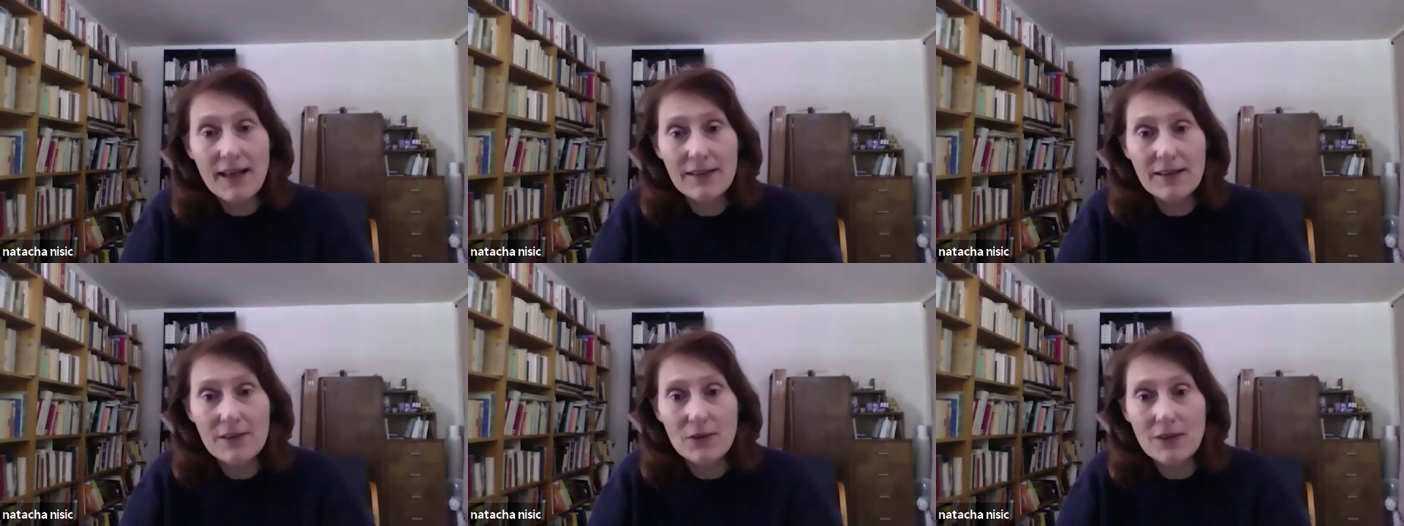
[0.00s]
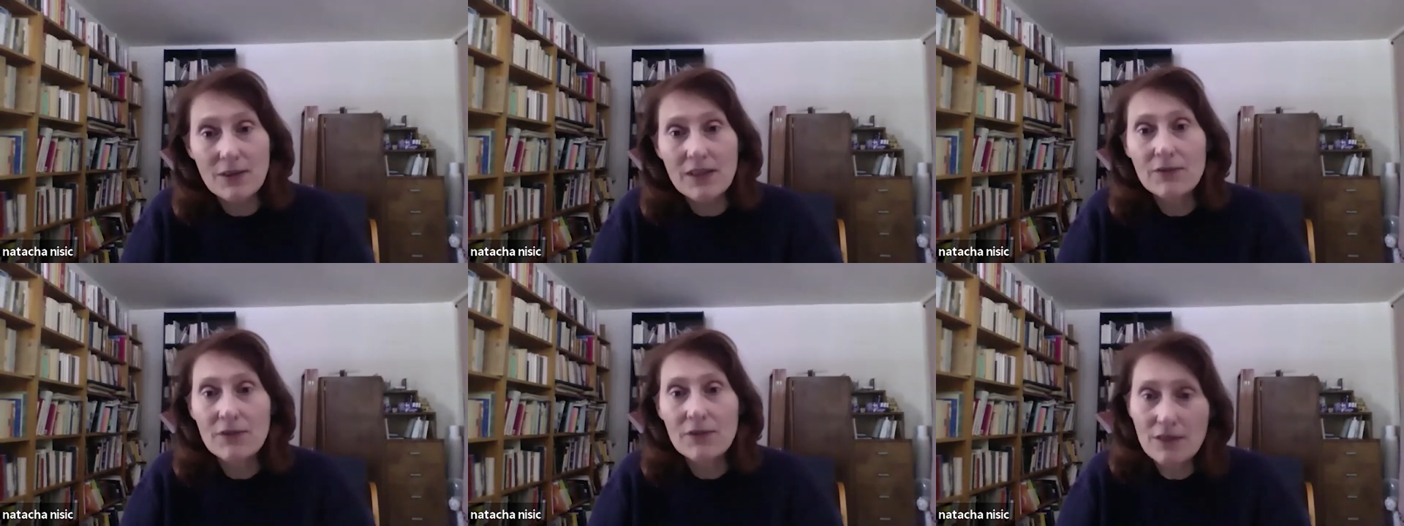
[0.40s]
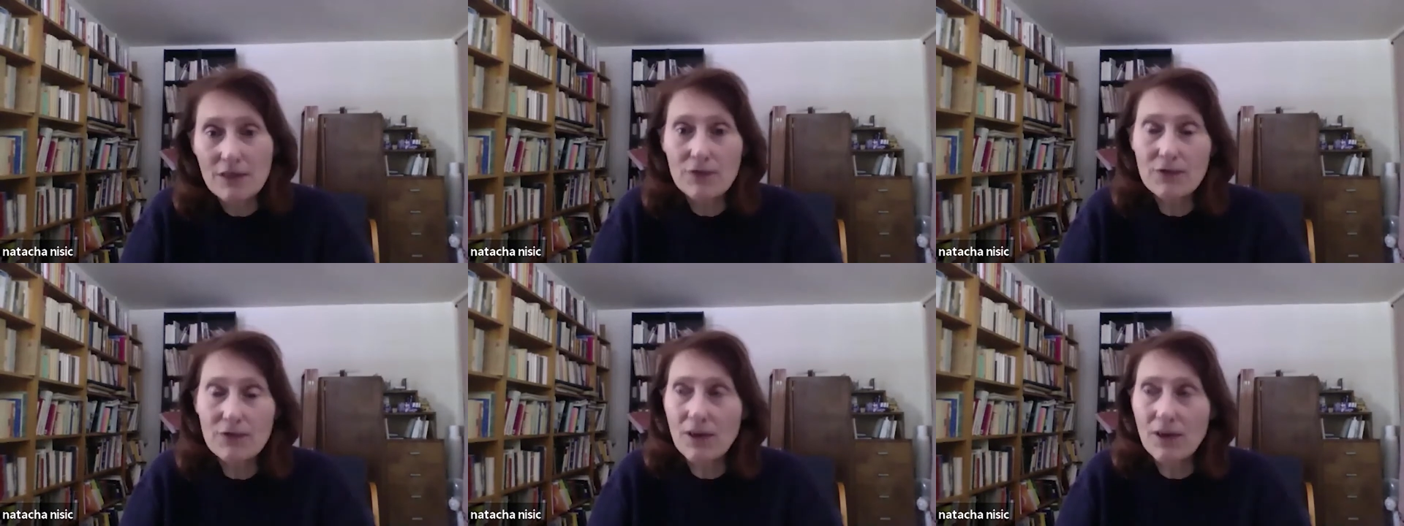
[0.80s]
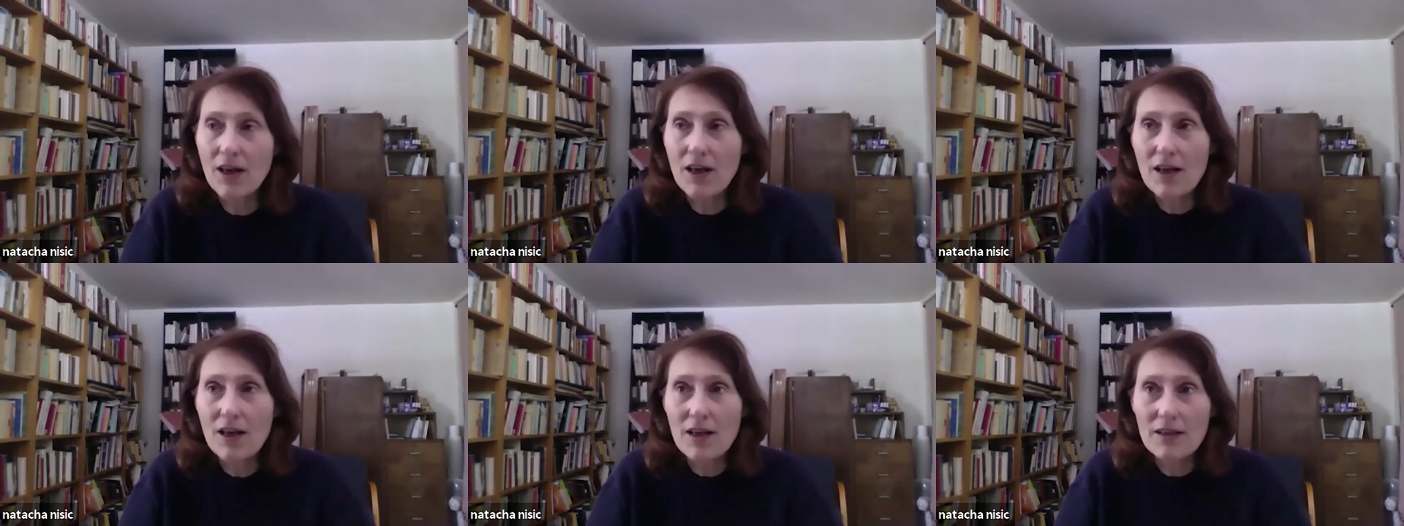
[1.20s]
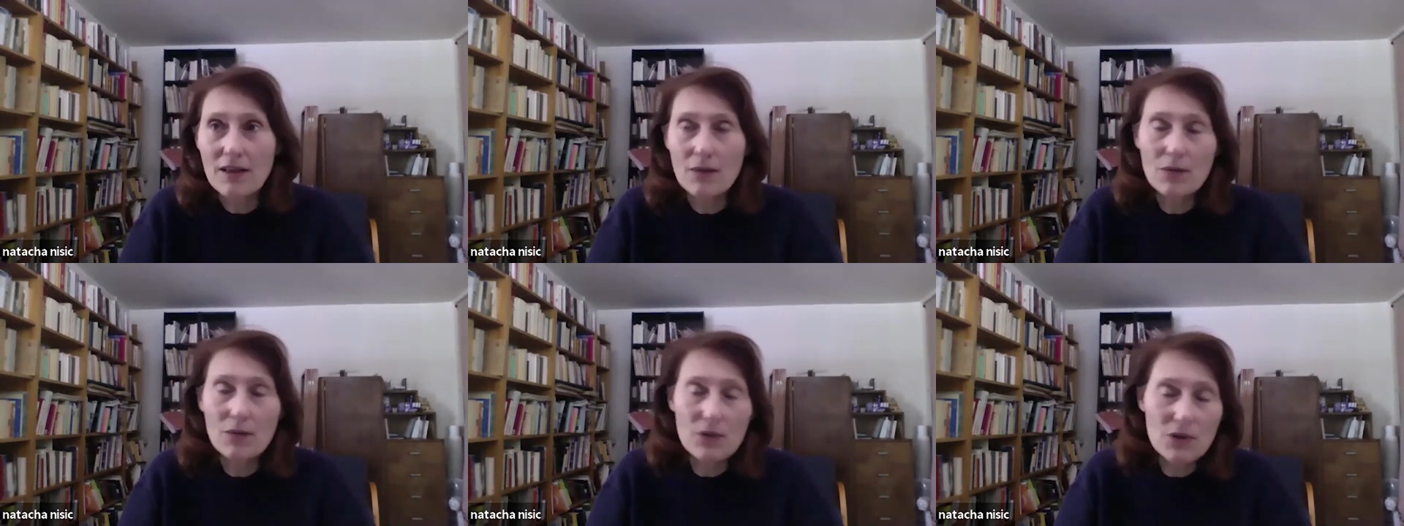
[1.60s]
So even if there
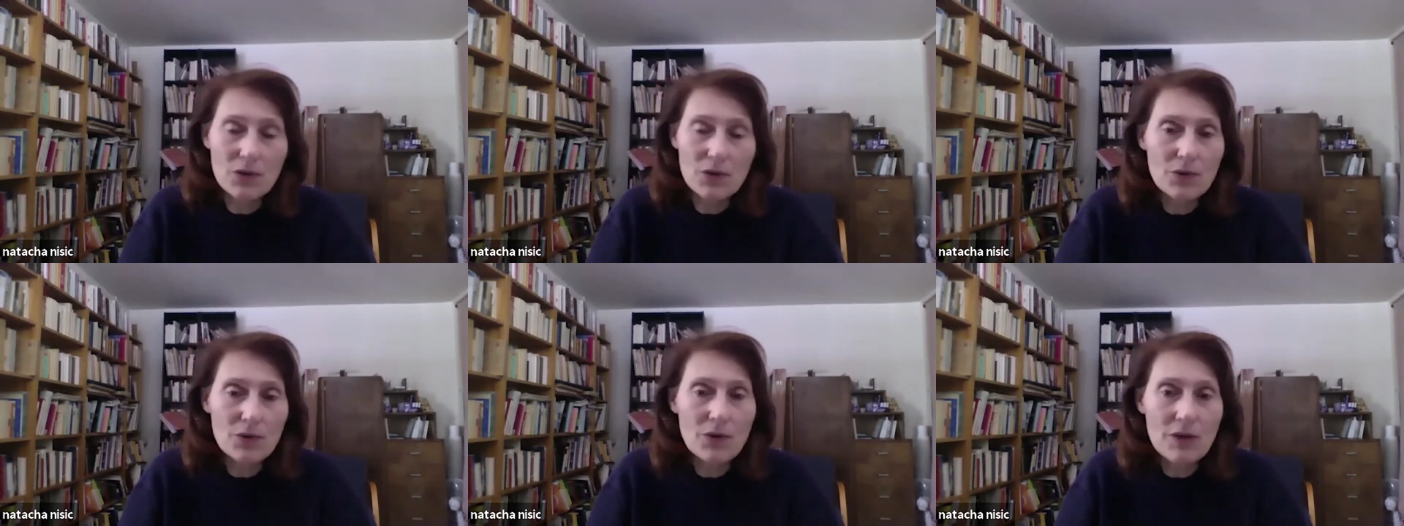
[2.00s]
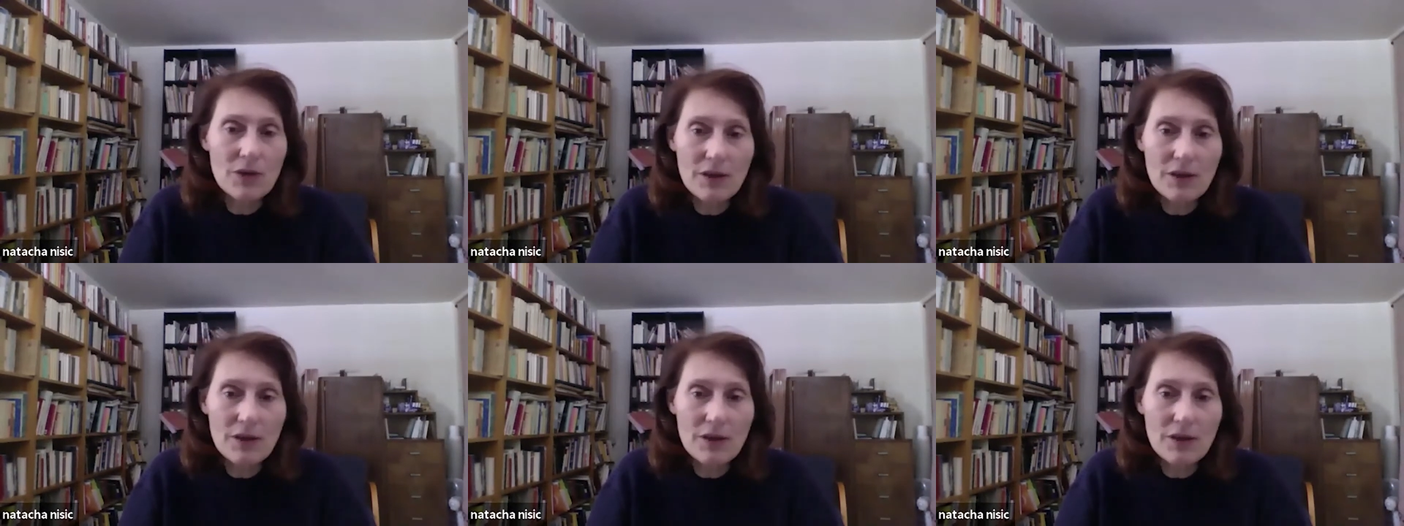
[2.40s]
was no